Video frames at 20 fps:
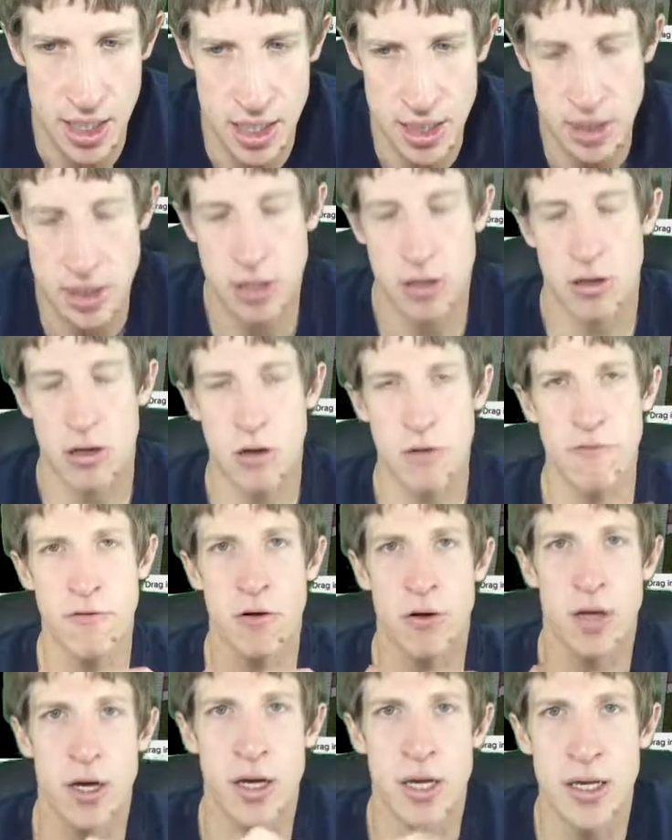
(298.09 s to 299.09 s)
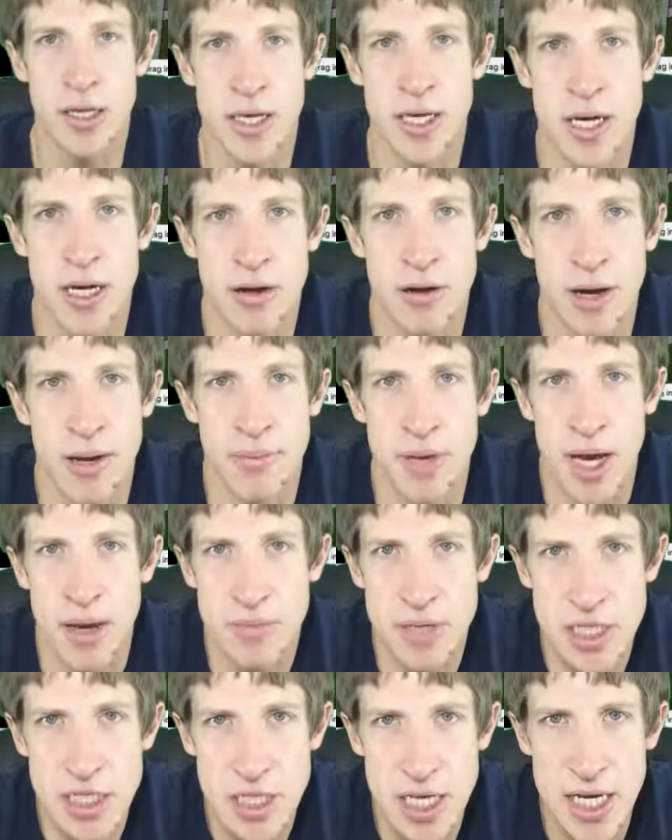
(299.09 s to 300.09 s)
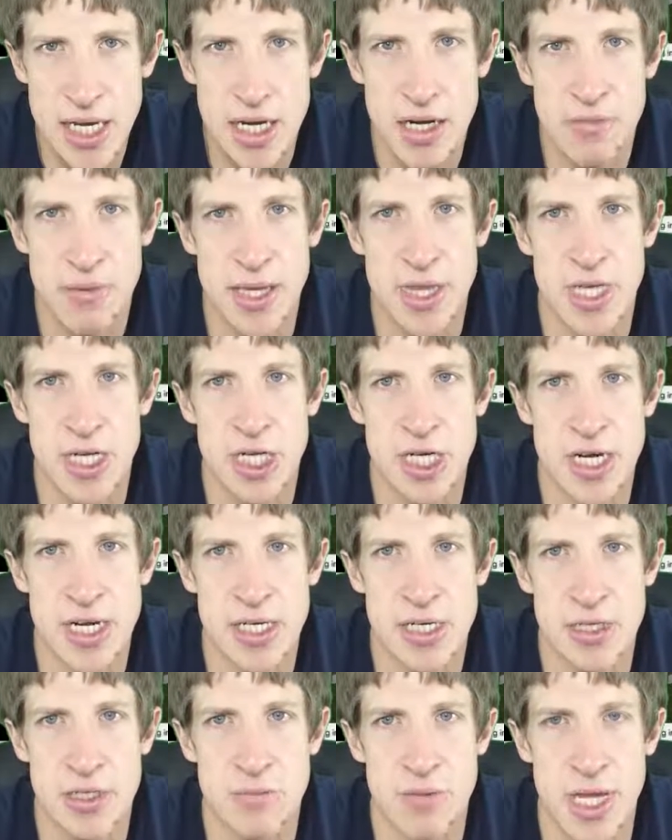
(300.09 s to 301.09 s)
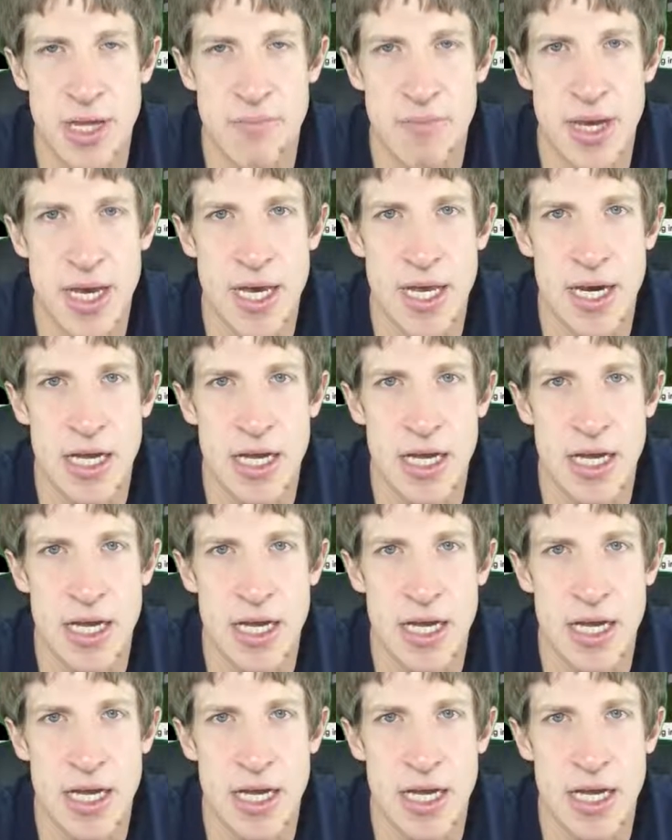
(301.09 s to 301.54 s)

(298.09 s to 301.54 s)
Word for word: So overall, you know, I'm, I'm excited about the changes they made.